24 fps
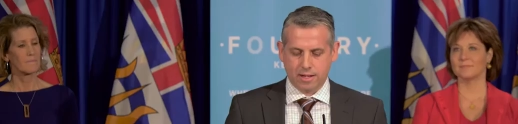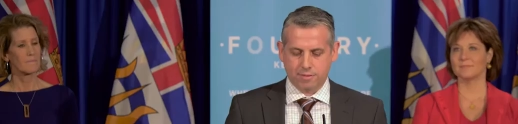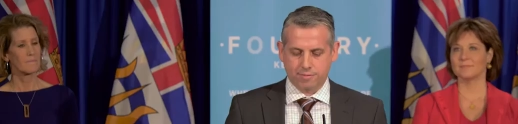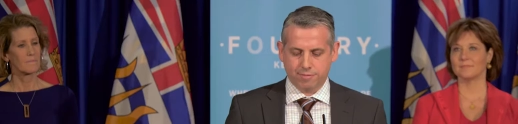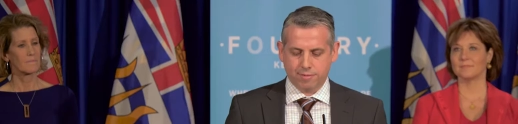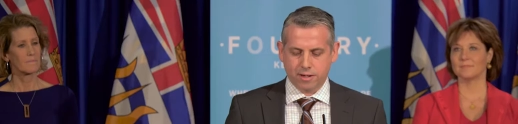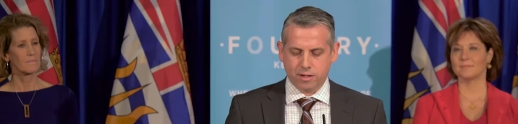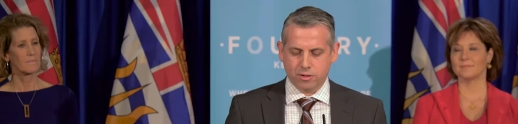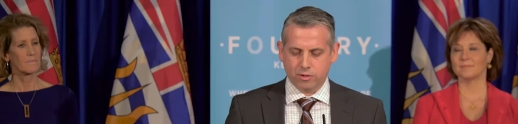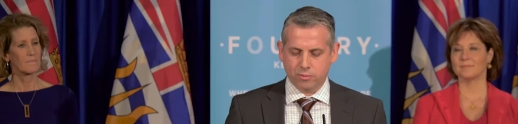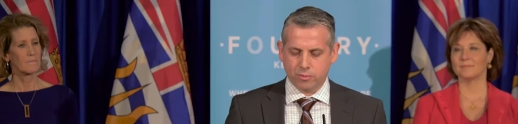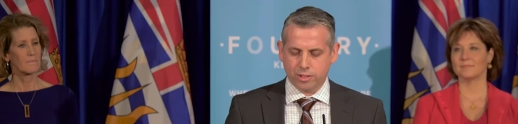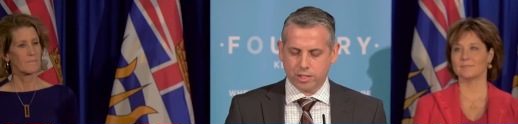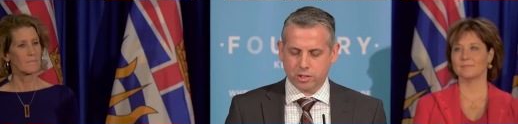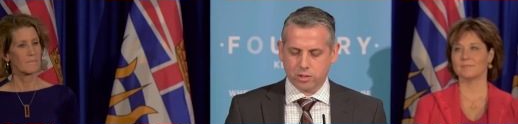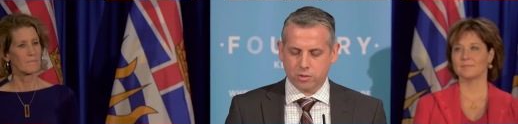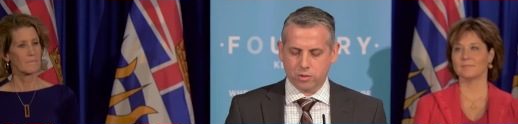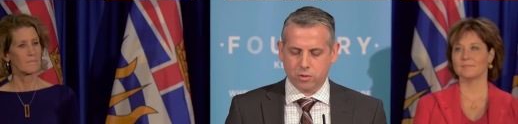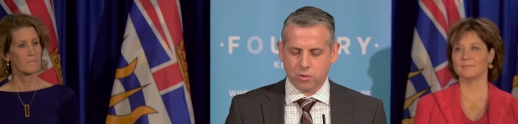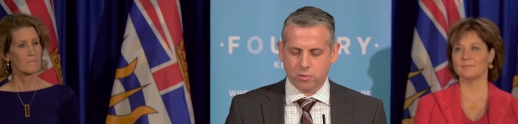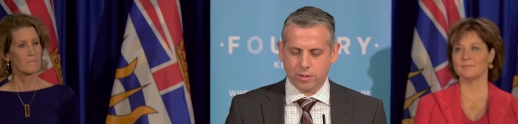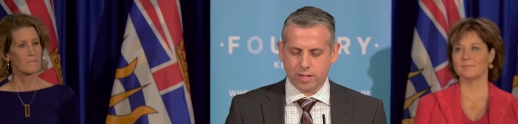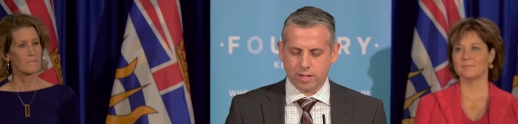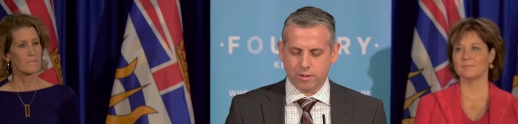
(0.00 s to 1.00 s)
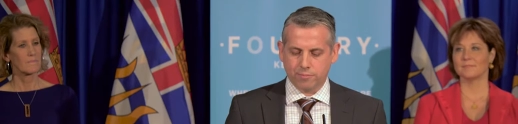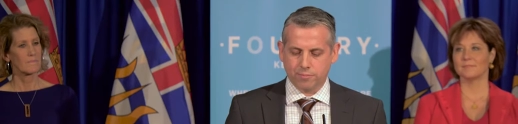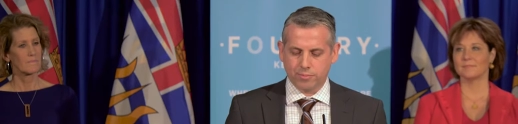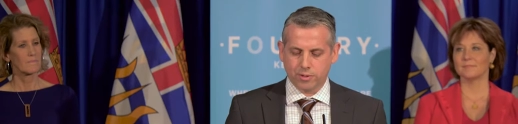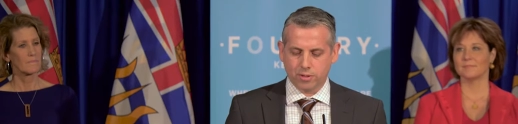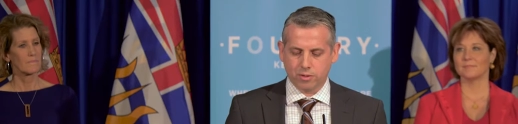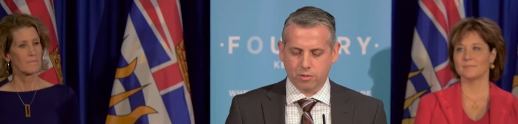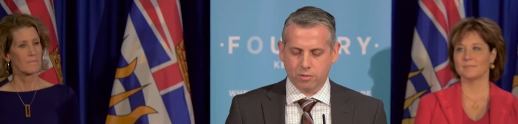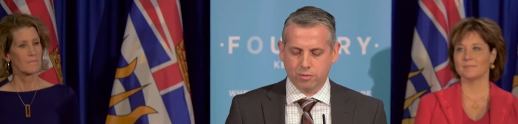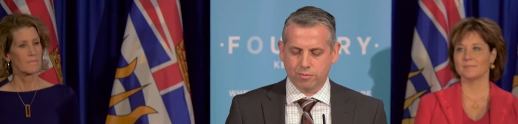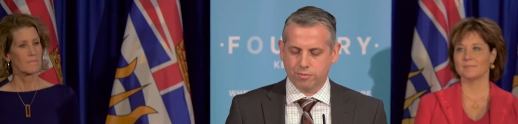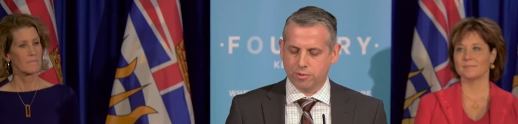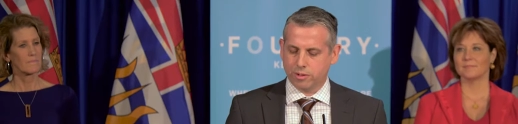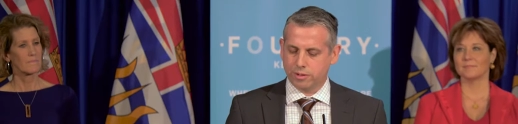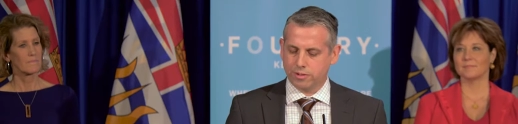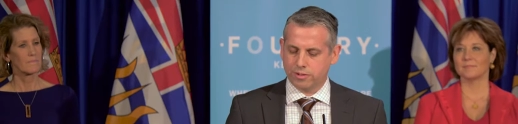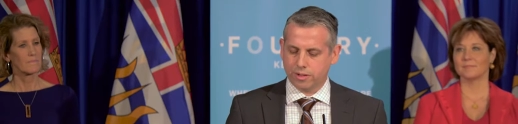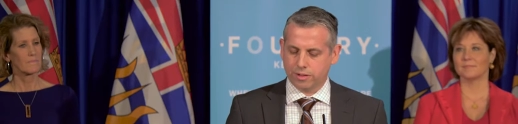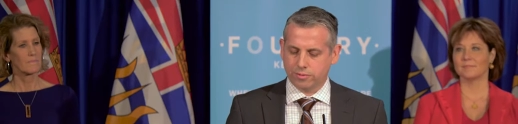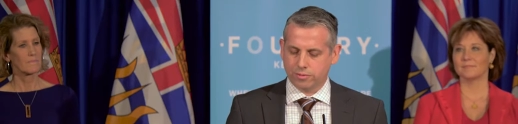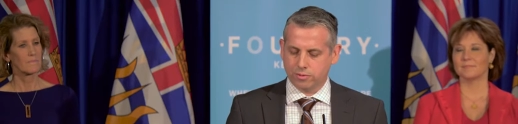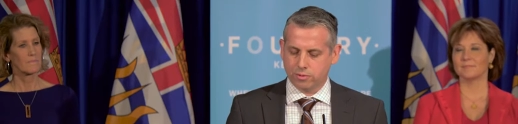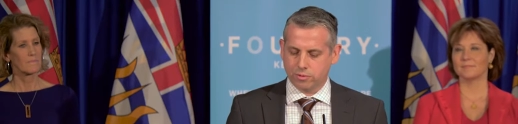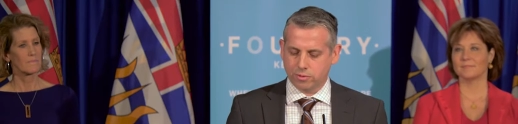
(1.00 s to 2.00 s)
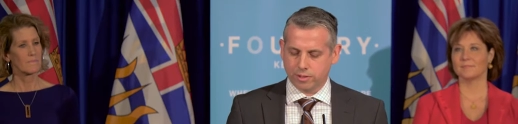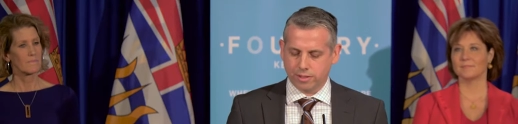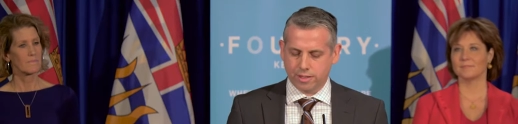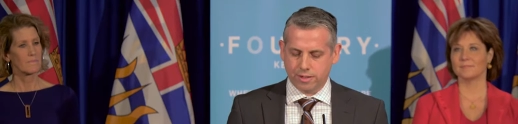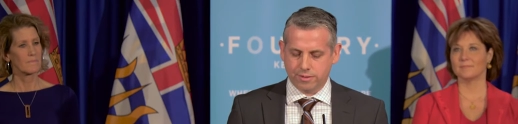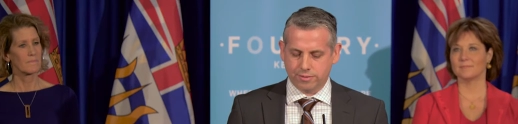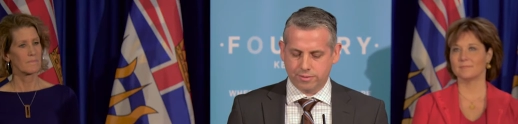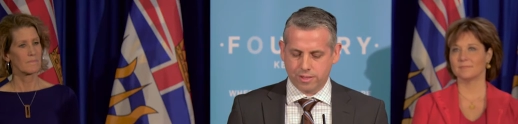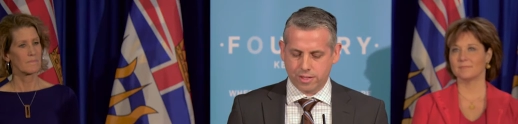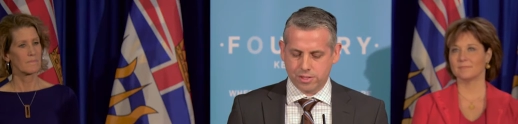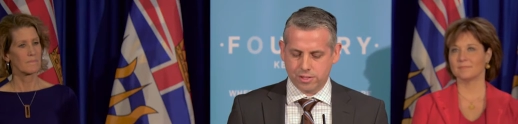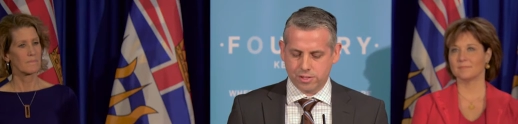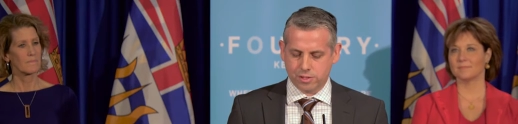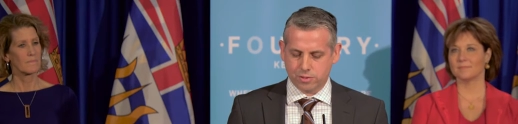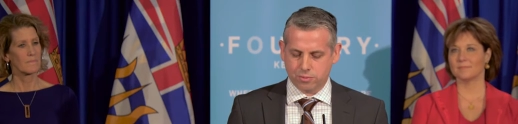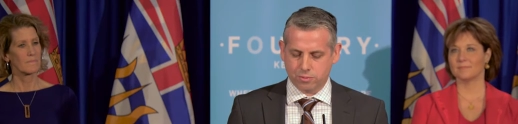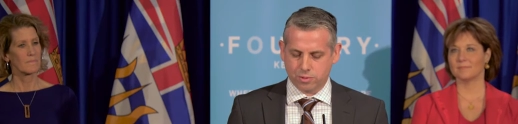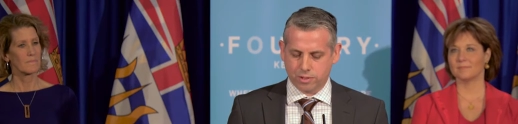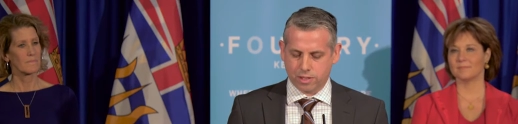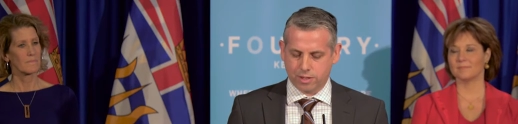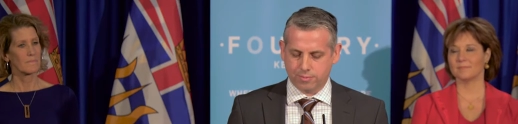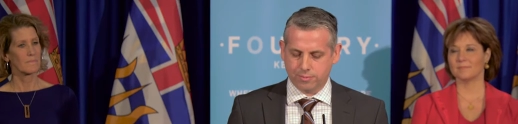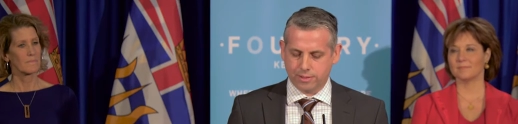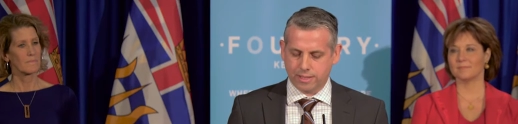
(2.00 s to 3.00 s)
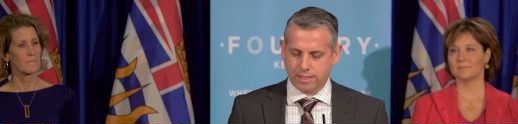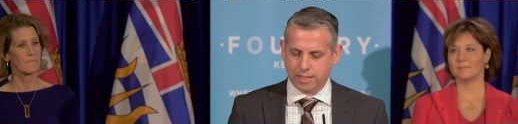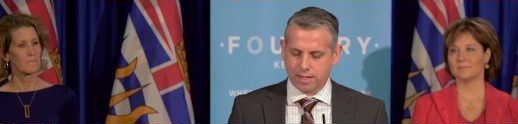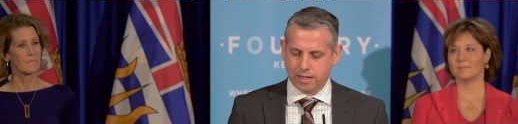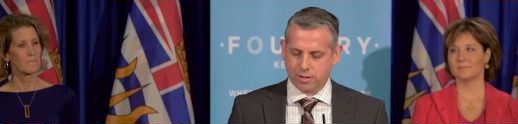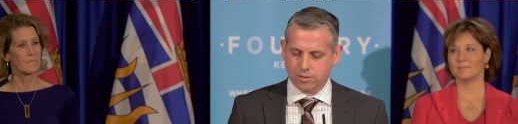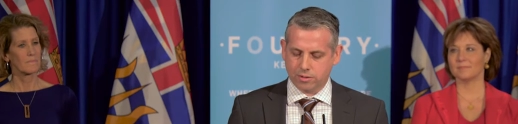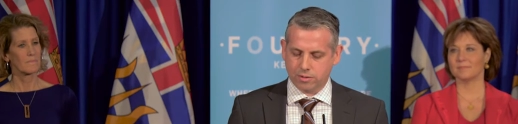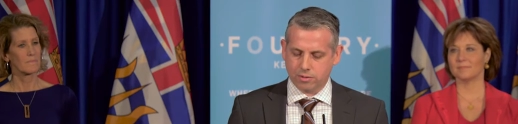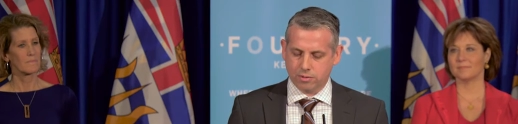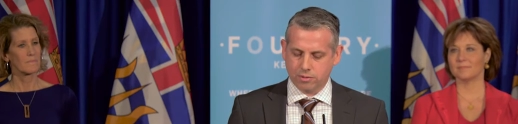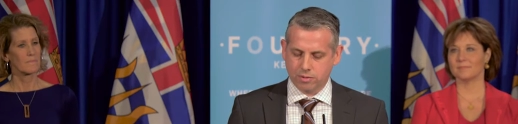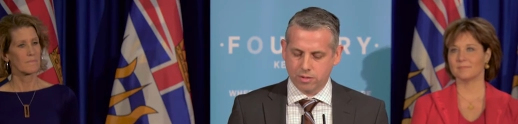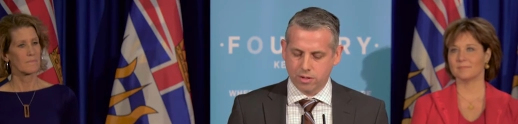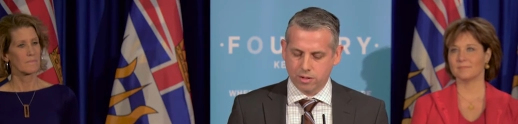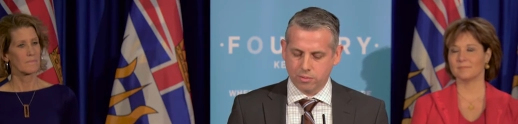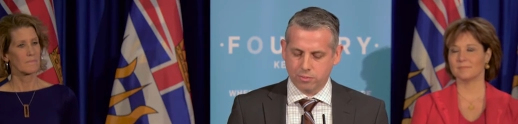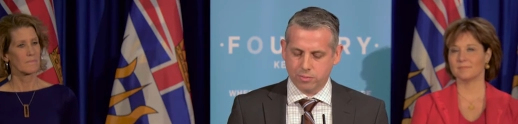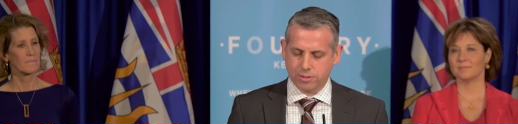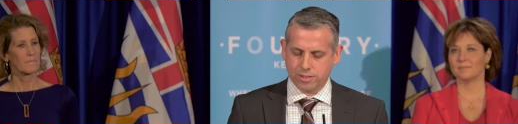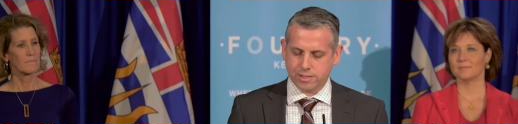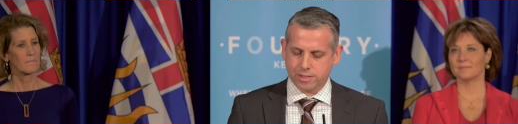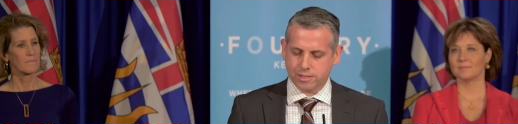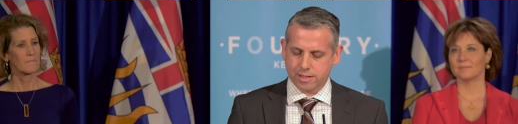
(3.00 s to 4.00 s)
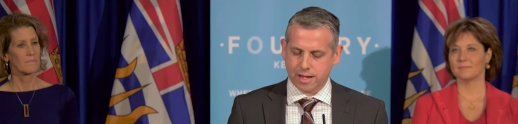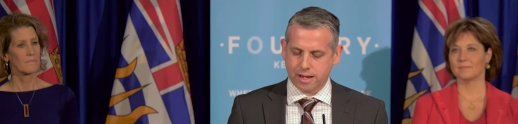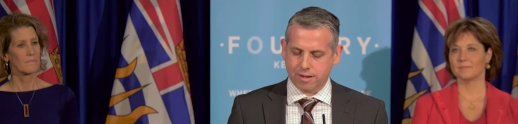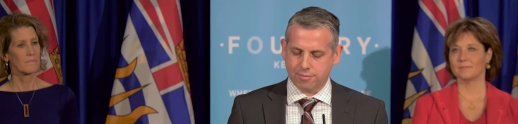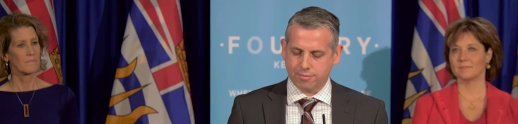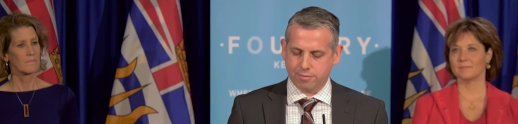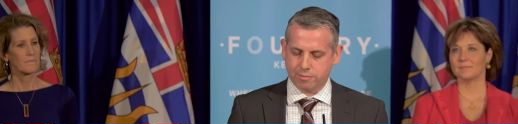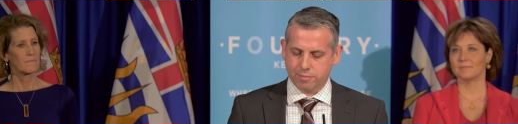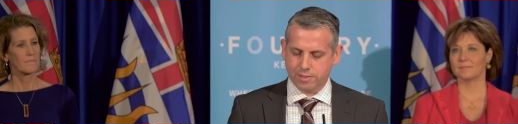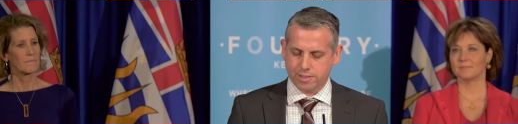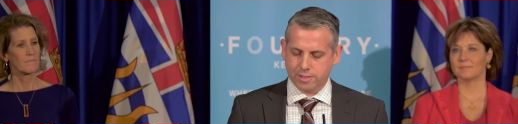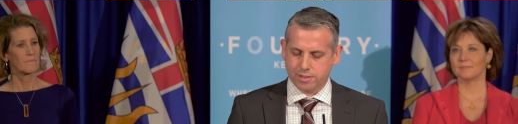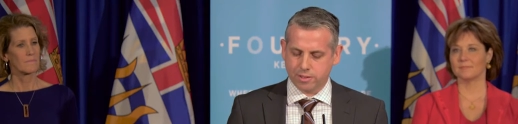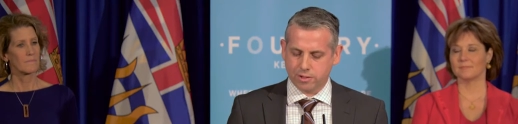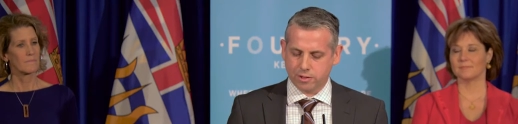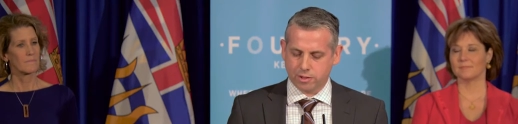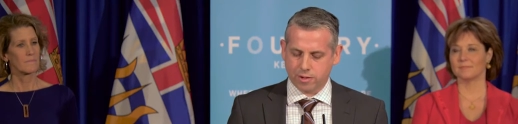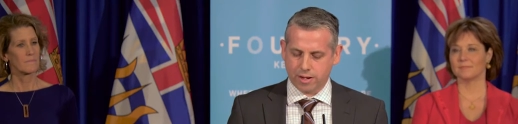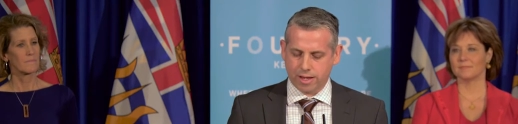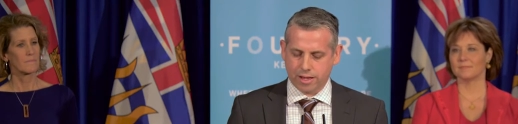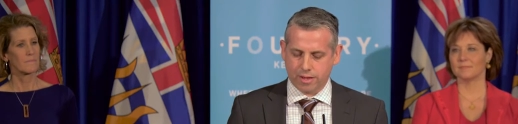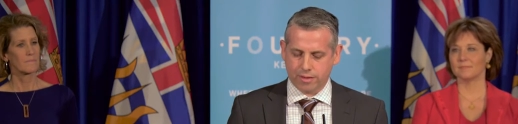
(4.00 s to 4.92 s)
Speaker 1: At Foundry Kelowna, over a dozen organizations will come together with staff from Interior